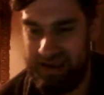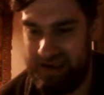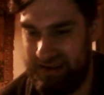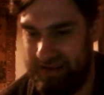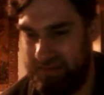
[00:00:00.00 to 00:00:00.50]

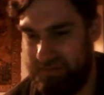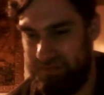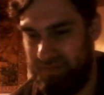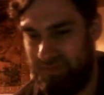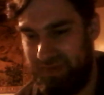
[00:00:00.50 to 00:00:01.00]

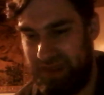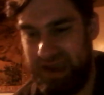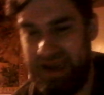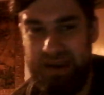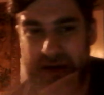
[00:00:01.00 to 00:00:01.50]
and
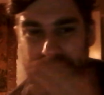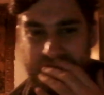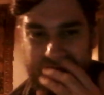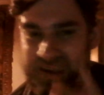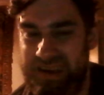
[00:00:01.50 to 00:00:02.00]
I
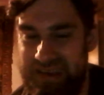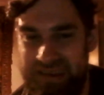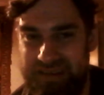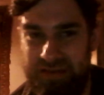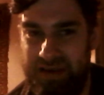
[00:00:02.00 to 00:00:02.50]
think he
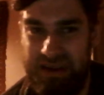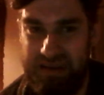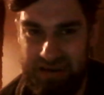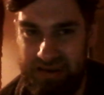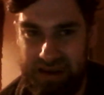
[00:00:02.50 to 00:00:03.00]
is quite
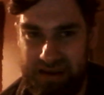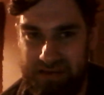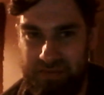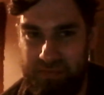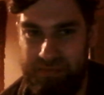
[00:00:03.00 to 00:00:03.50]
like
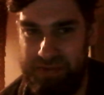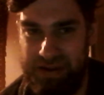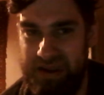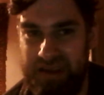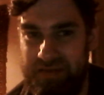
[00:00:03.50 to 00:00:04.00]

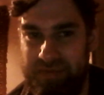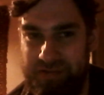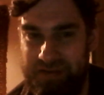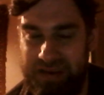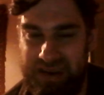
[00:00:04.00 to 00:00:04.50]

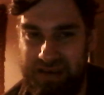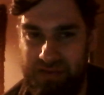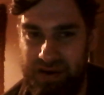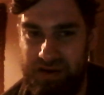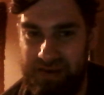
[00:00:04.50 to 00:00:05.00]
believable in that
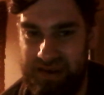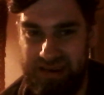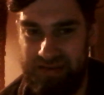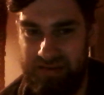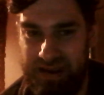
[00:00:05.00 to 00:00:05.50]
role. He's
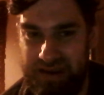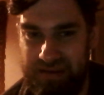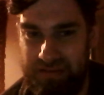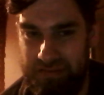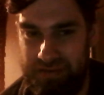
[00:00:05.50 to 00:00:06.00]
quite sort of